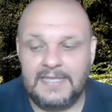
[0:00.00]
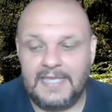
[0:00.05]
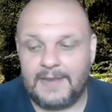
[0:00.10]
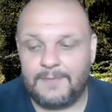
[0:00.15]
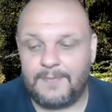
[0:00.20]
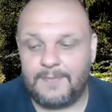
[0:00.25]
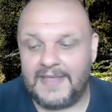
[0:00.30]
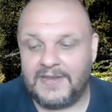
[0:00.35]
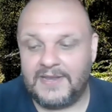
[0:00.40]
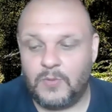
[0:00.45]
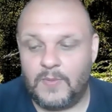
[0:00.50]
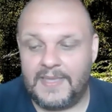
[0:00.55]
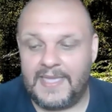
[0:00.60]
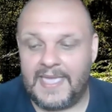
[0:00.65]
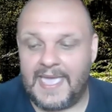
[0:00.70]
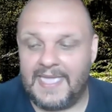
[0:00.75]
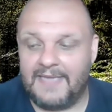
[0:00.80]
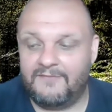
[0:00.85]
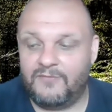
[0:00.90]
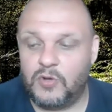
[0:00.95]
And by the way,
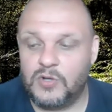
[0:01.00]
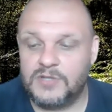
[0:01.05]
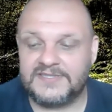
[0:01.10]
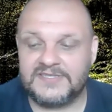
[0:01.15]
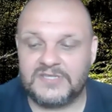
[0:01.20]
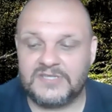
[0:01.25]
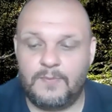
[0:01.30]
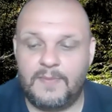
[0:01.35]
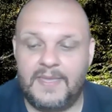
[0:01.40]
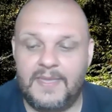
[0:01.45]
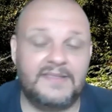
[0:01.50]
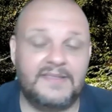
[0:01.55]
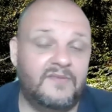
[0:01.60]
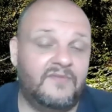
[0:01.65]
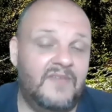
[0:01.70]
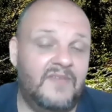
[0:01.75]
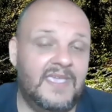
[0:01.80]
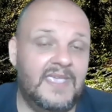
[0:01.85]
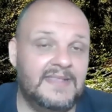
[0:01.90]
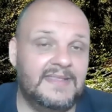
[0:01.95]
I've also made a
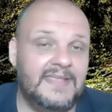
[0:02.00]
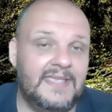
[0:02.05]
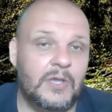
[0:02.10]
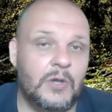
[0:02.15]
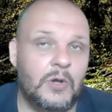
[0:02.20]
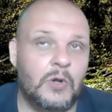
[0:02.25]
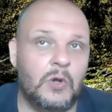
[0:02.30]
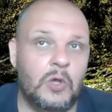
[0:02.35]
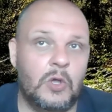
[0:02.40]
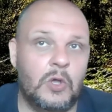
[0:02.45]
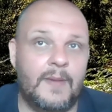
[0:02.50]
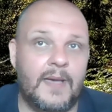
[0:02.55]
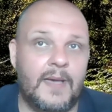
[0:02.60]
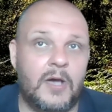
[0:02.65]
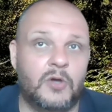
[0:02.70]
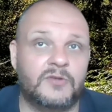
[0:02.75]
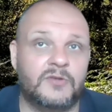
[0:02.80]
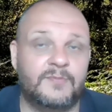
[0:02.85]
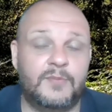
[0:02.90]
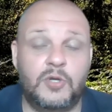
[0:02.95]
video
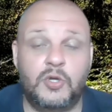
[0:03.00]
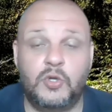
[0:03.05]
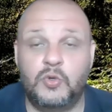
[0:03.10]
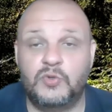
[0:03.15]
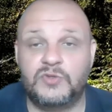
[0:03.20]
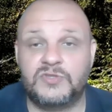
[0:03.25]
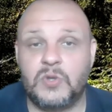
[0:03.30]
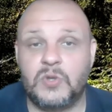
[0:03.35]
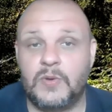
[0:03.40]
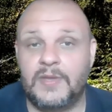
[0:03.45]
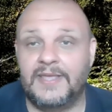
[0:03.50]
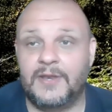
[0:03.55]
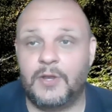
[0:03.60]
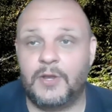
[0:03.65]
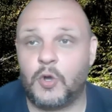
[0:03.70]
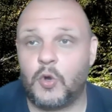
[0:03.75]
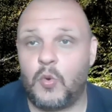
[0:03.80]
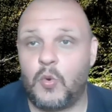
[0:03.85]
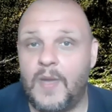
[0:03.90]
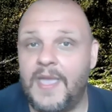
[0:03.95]
about Pluto in
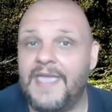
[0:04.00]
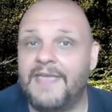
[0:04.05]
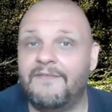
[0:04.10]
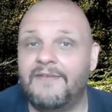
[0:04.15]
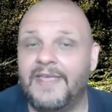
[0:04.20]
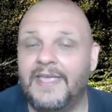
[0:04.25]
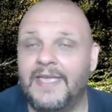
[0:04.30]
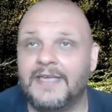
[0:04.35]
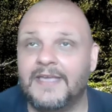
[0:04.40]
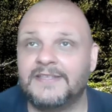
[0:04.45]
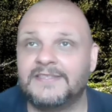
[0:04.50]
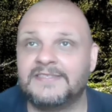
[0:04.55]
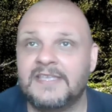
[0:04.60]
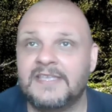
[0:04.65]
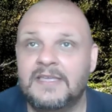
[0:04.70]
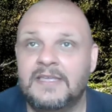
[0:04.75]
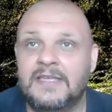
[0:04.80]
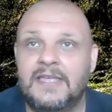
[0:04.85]
Aquarius.